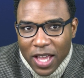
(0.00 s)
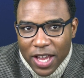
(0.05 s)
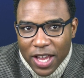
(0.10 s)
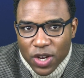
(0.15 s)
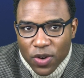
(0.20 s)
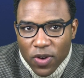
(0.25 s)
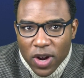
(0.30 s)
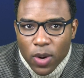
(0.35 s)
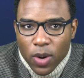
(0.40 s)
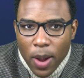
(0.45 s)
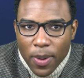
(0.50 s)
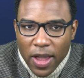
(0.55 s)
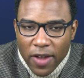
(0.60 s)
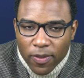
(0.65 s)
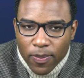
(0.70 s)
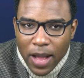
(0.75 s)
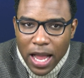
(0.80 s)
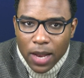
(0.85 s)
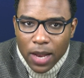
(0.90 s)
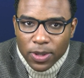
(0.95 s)
And you wonder why we
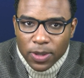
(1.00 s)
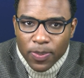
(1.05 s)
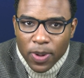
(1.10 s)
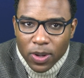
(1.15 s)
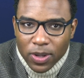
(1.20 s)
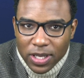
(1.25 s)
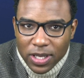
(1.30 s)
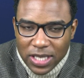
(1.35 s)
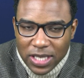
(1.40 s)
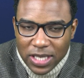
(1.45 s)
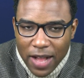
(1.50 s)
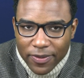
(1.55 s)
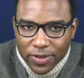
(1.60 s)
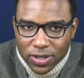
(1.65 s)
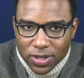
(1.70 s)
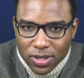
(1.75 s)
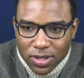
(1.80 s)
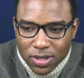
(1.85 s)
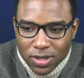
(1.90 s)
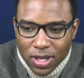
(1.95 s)
have a problem with police
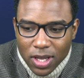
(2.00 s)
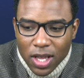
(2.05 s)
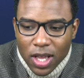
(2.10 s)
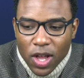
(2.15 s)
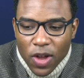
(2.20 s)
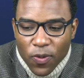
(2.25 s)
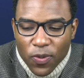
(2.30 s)
officers.